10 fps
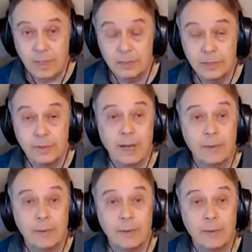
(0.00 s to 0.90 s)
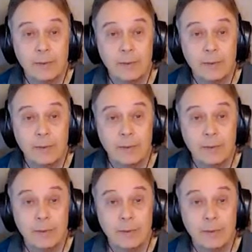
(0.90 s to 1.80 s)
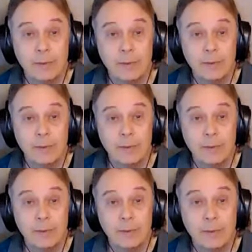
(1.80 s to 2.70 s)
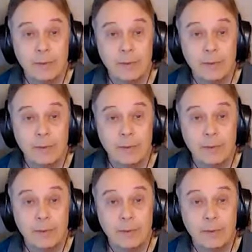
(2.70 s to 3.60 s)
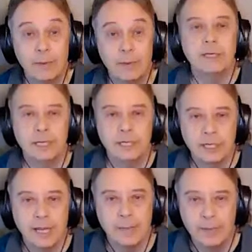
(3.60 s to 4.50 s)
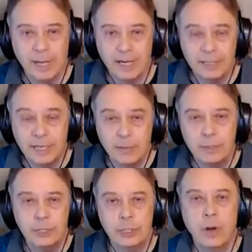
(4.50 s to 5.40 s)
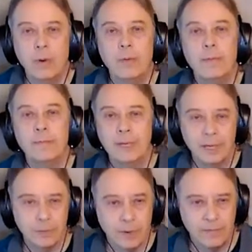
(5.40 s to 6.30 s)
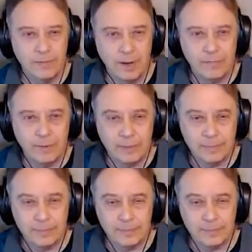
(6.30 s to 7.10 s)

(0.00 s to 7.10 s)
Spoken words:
So that was fantastic. So in 81, I started teaching at PIT with Joe P. and Ralph Humphrey.